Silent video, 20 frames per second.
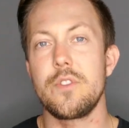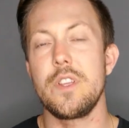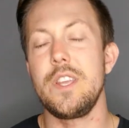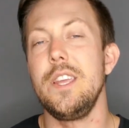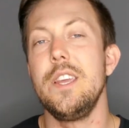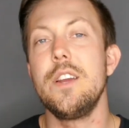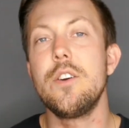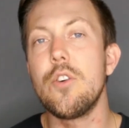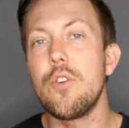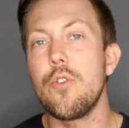the
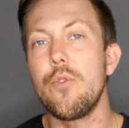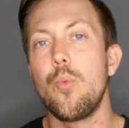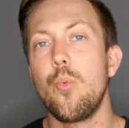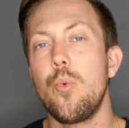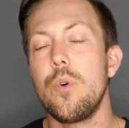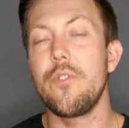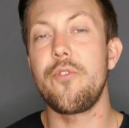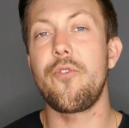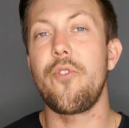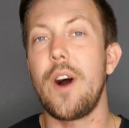ego
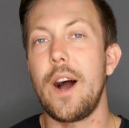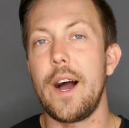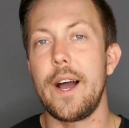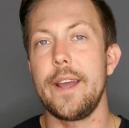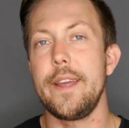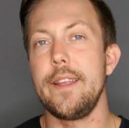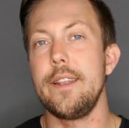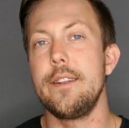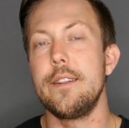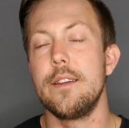will
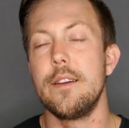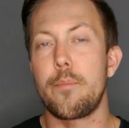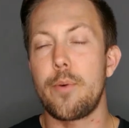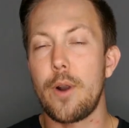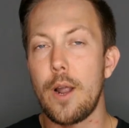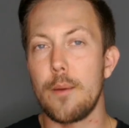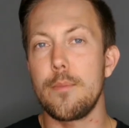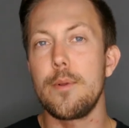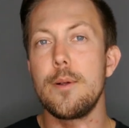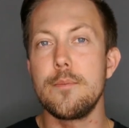find
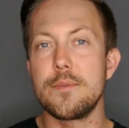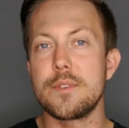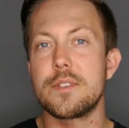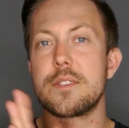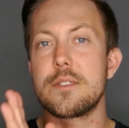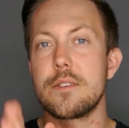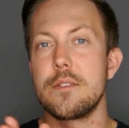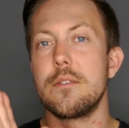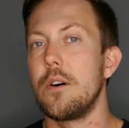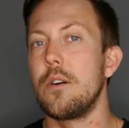problems